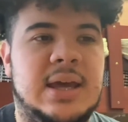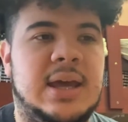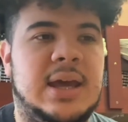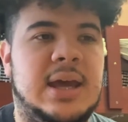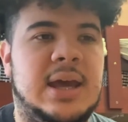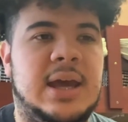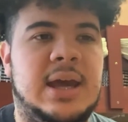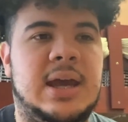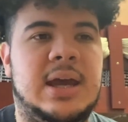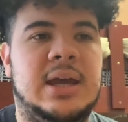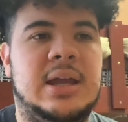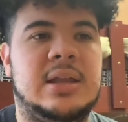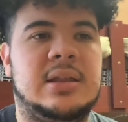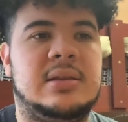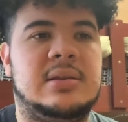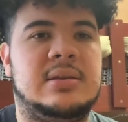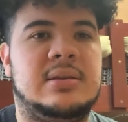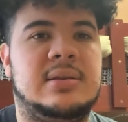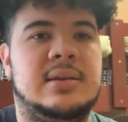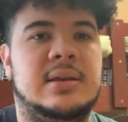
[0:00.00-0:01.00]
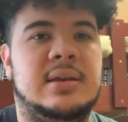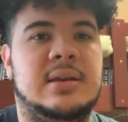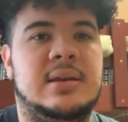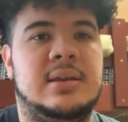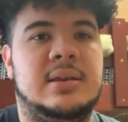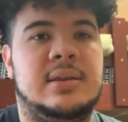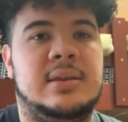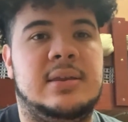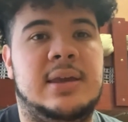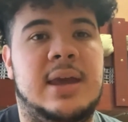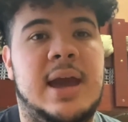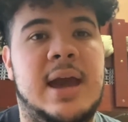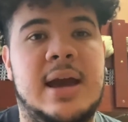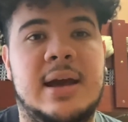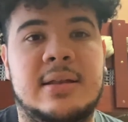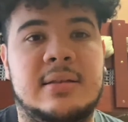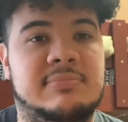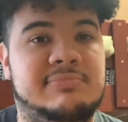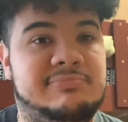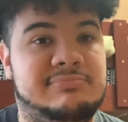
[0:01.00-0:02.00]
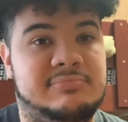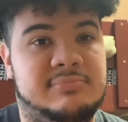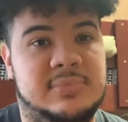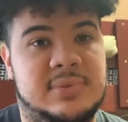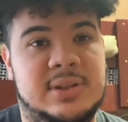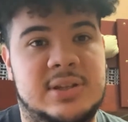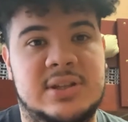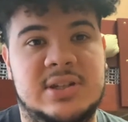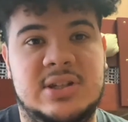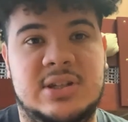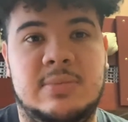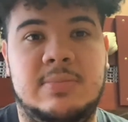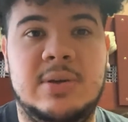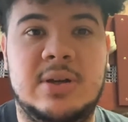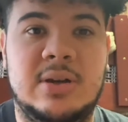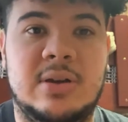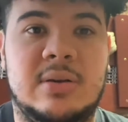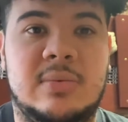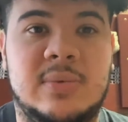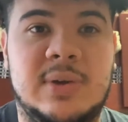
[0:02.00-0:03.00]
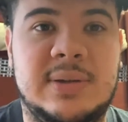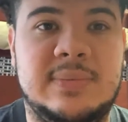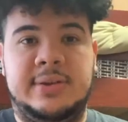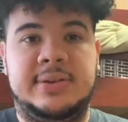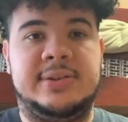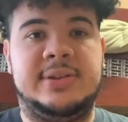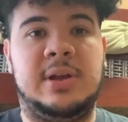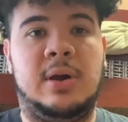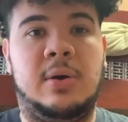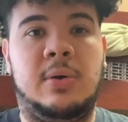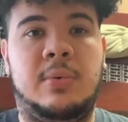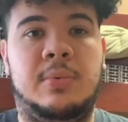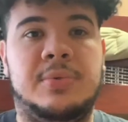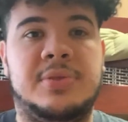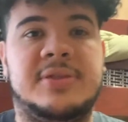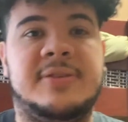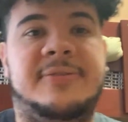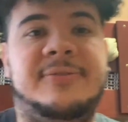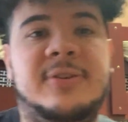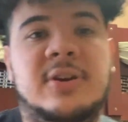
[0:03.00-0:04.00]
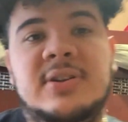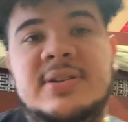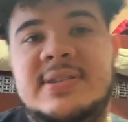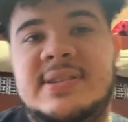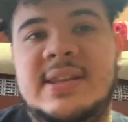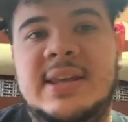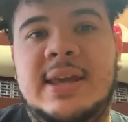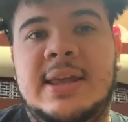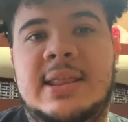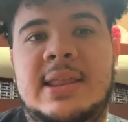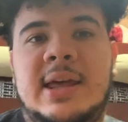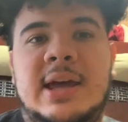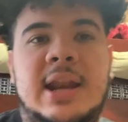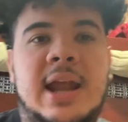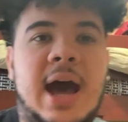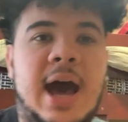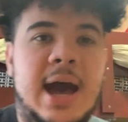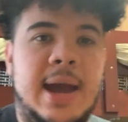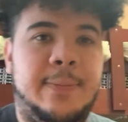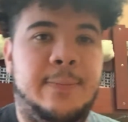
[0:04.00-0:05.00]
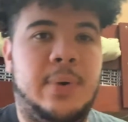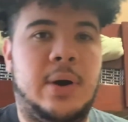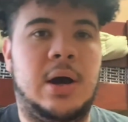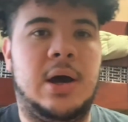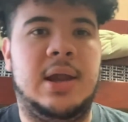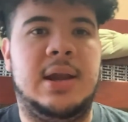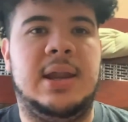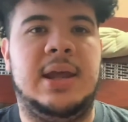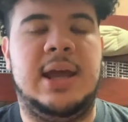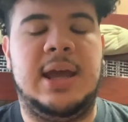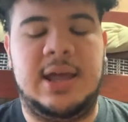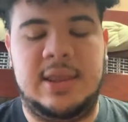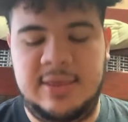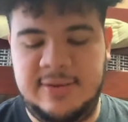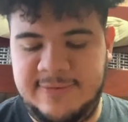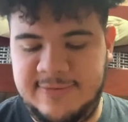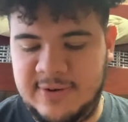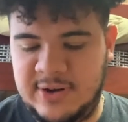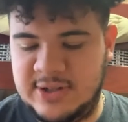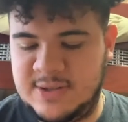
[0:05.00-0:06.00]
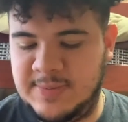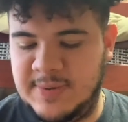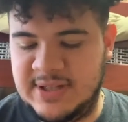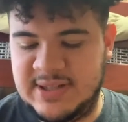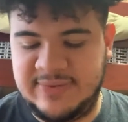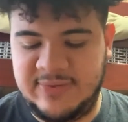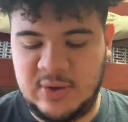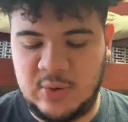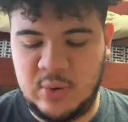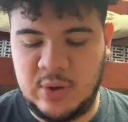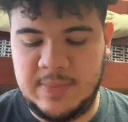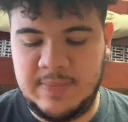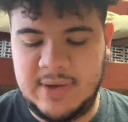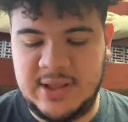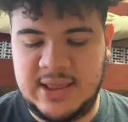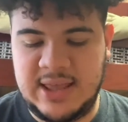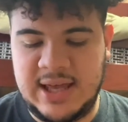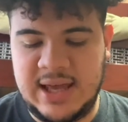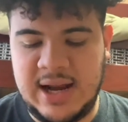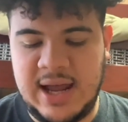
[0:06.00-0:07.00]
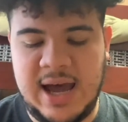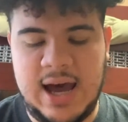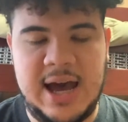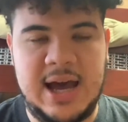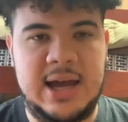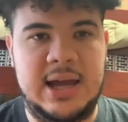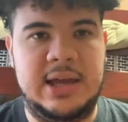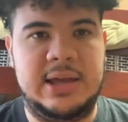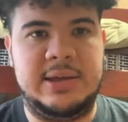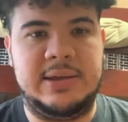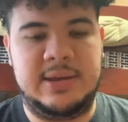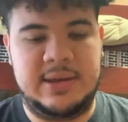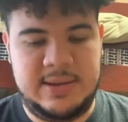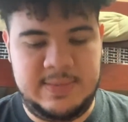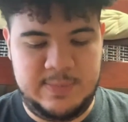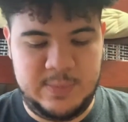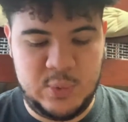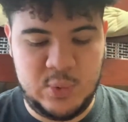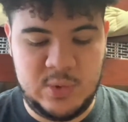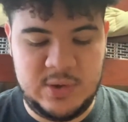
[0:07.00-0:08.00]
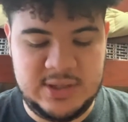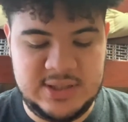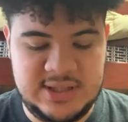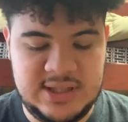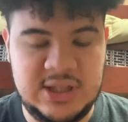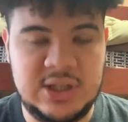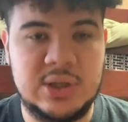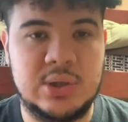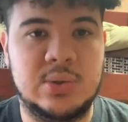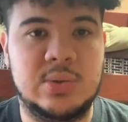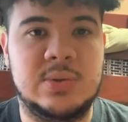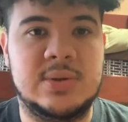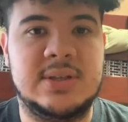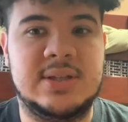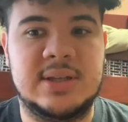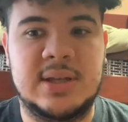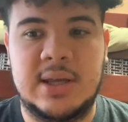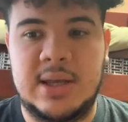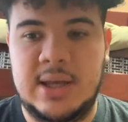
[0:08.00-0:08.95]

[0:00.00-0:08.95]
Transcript: And yeah, this should be a good one. So the first thing that I bought and the first piece of equipment that I am going to use